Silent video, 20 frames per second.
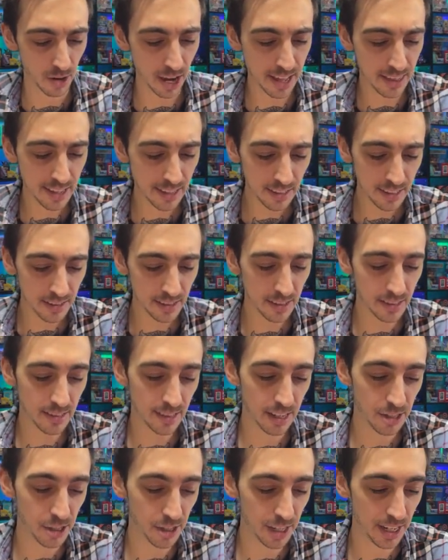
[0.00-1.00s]
I think this is
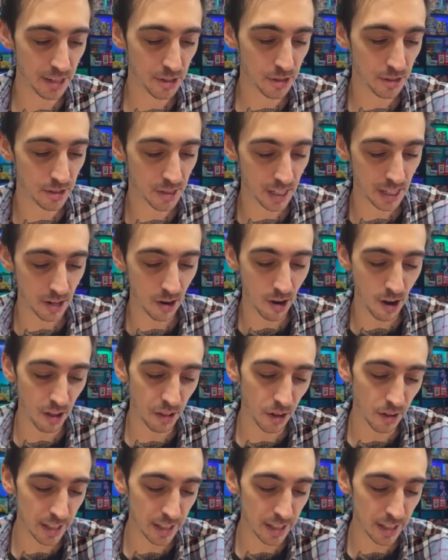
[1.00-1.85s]
such an interesting holo.